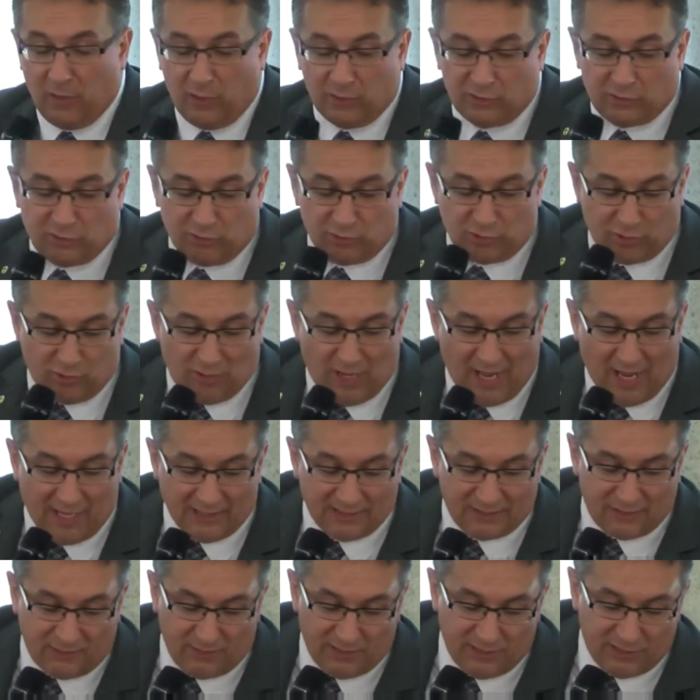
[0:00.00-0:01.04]
social
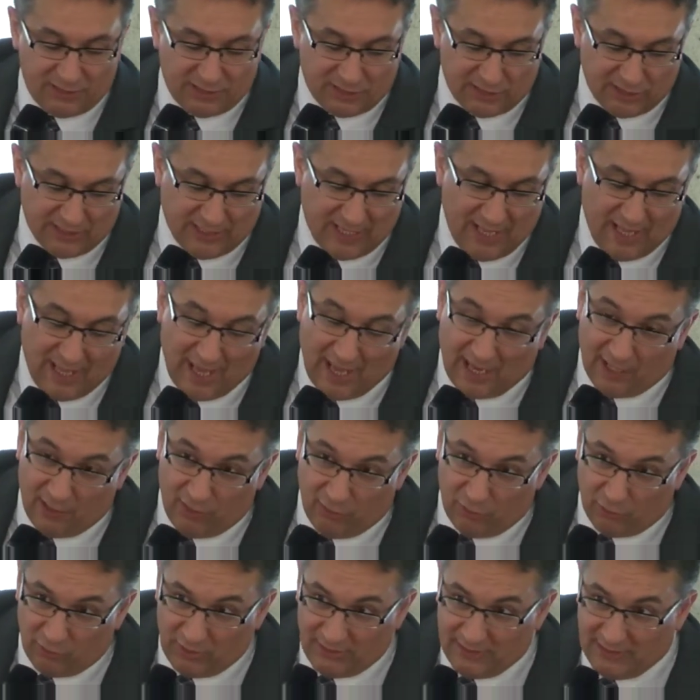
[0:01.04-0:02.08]
isolation
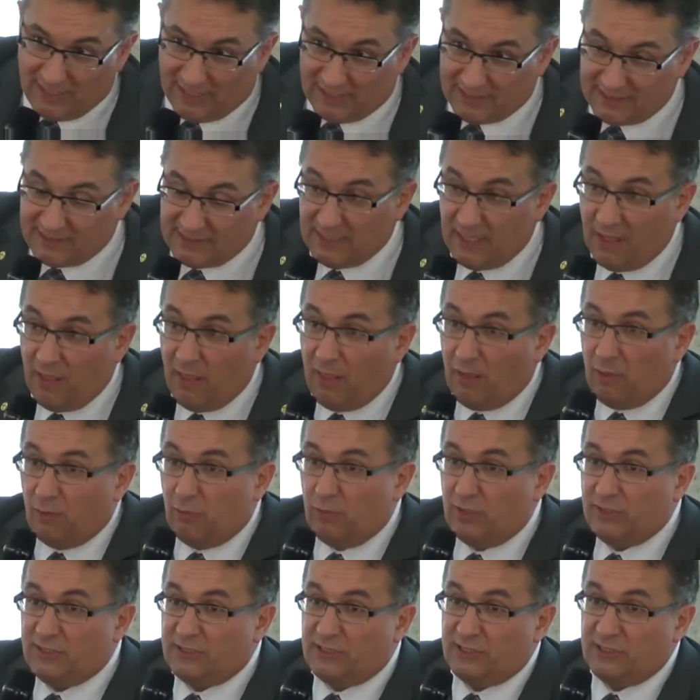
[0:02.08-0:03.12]
and loneliness,
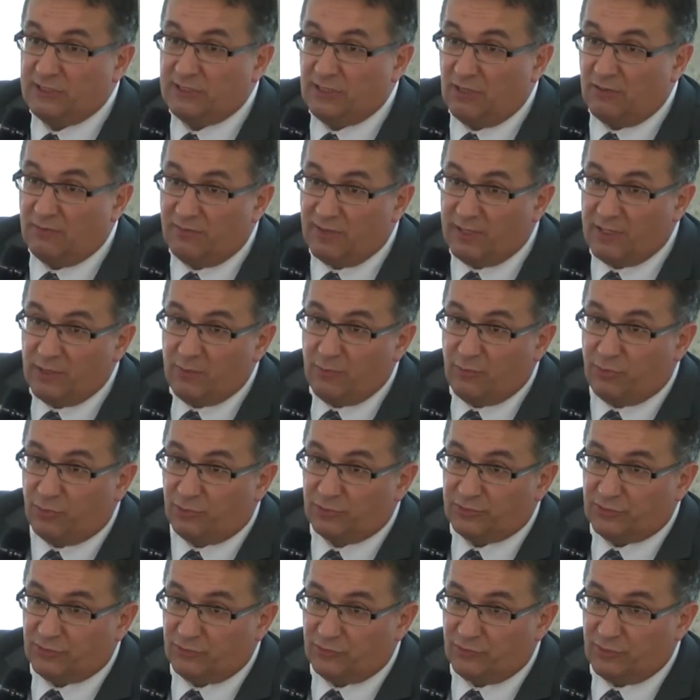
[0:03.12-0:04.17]
which is a very
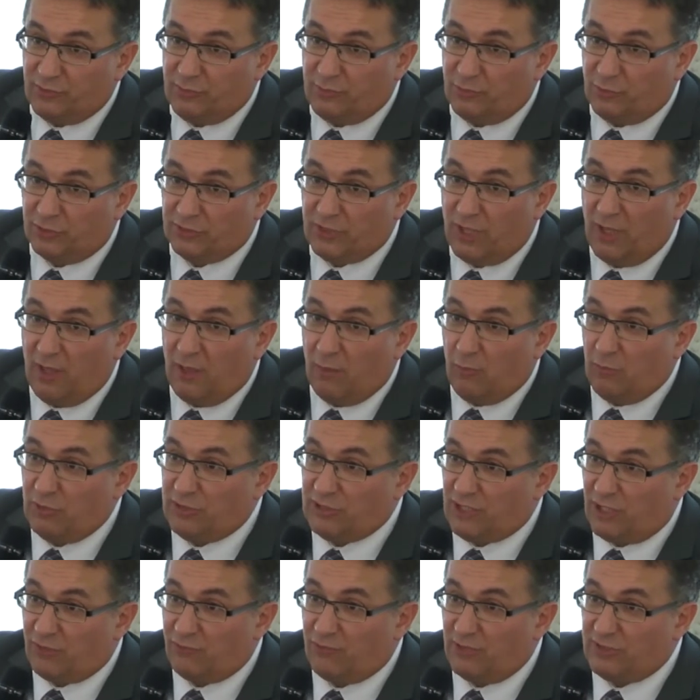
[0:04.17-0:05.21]
important report,
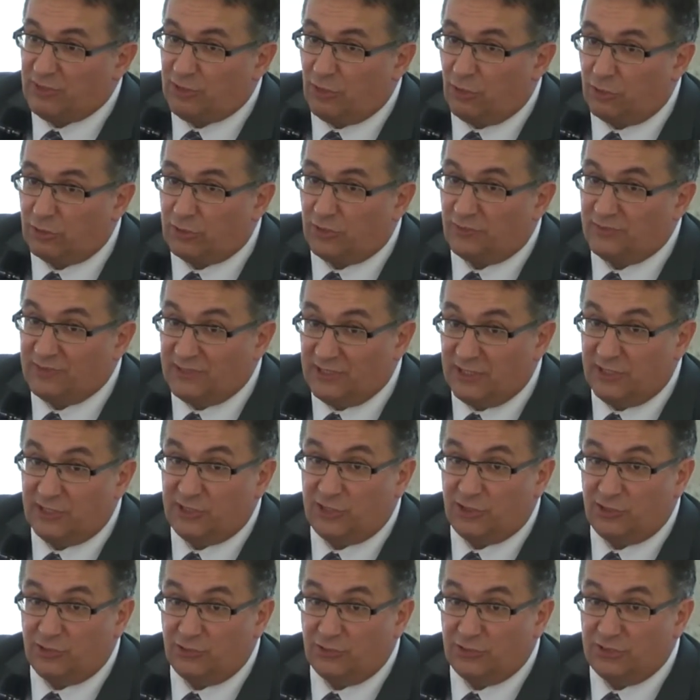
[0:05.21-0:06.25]
which addresses a lot of the
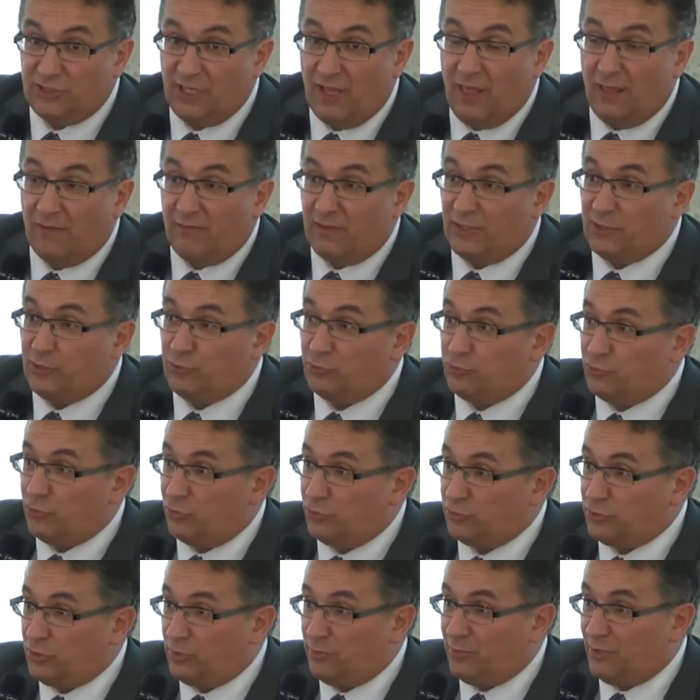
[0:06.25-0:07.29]
issues that you
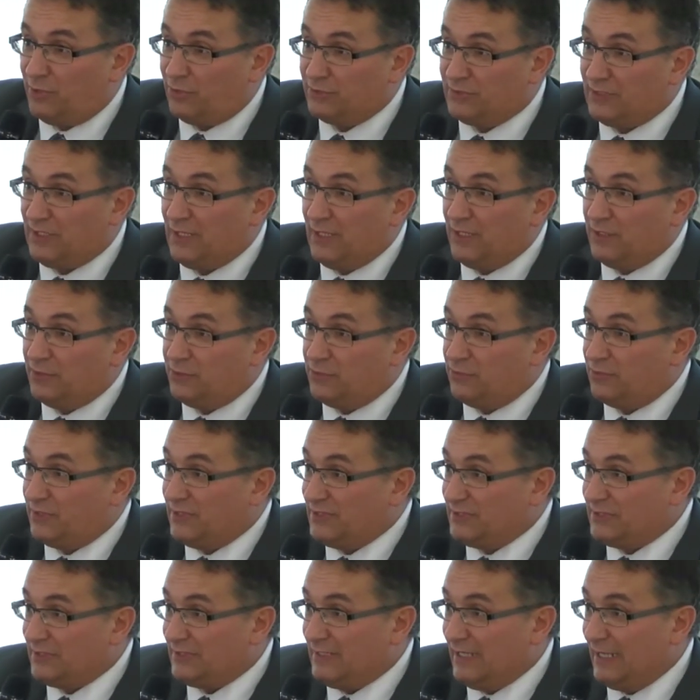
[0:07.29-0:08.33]
talked about
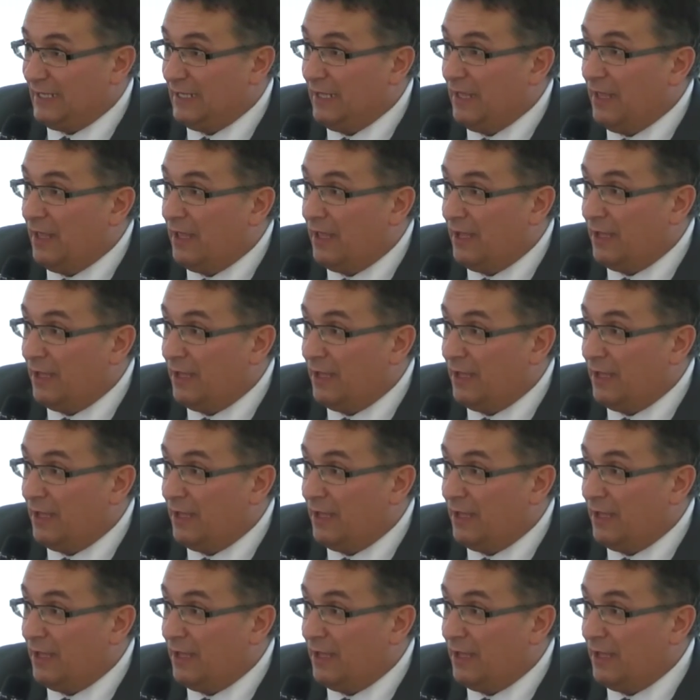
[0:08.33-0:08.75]
during the day,